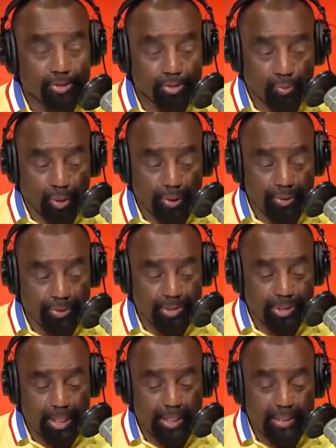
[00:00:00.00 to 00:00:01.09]
So what they're
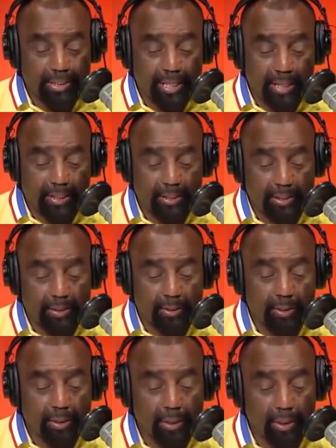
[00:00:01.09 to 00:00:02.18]
saying is that the
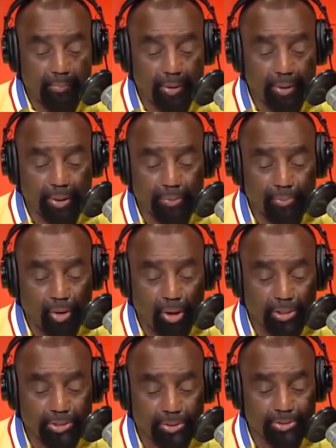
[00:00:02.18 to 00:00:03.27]
American
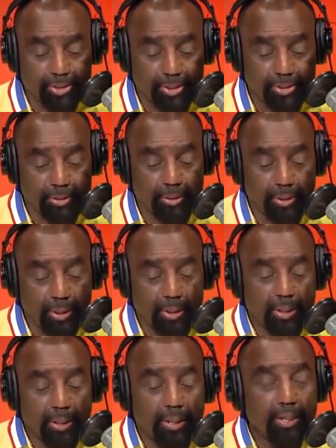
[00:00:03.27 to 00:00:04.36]
Bar Association
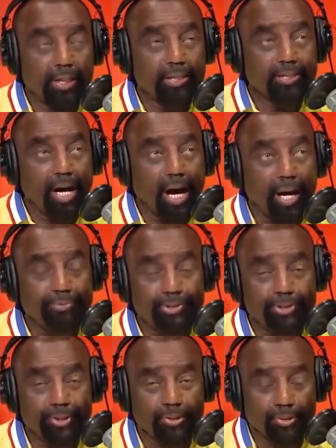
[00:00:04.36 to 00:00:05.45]
is an
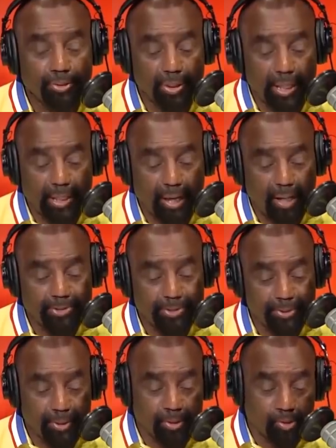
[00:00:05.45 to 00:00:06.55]
obstacle and
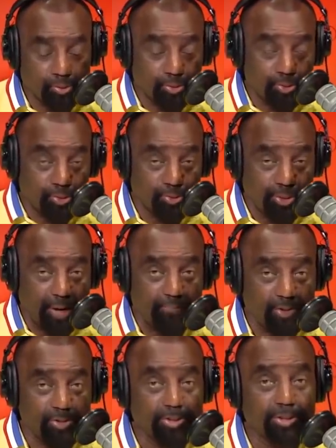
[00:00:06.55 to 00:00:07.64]
obstacles to
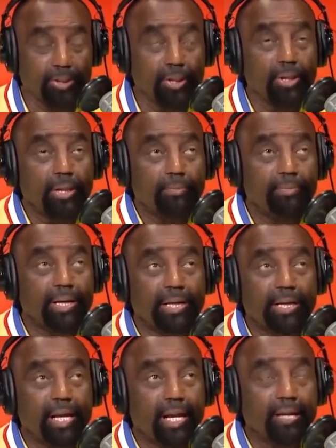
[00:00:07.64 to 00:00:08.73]
diversity,
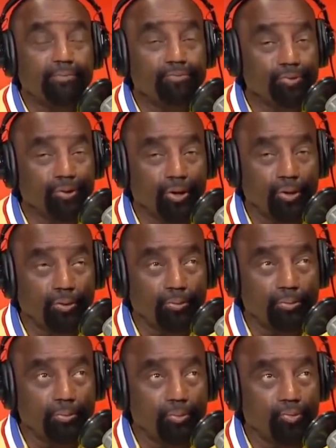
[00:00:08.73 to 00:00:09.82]
meaning that if you don't
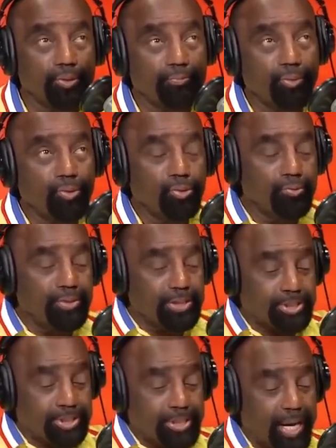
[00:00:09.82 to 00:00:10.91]
remove
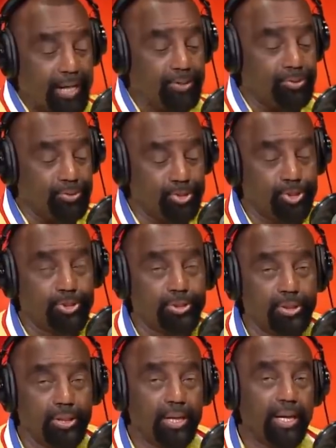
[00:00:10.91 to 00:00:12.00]
these standards
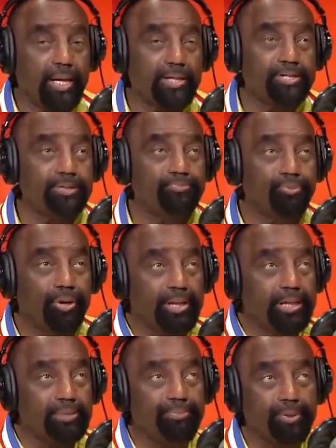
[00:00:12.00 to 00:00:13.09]
and just bring
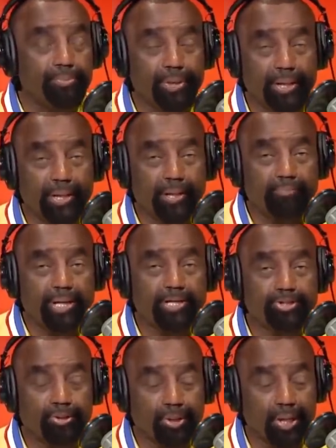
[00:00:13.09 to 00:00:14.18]
these people in
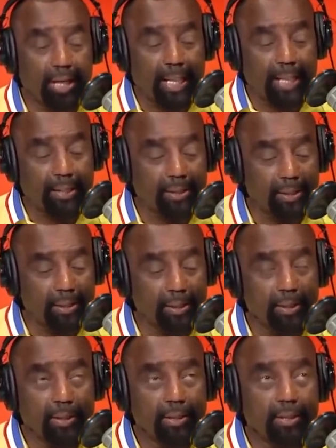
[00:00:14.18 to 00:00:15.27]
based on color,
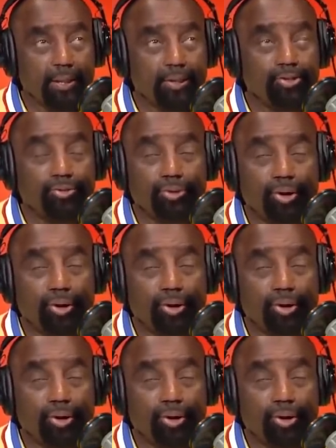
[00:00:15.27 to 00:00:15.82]
you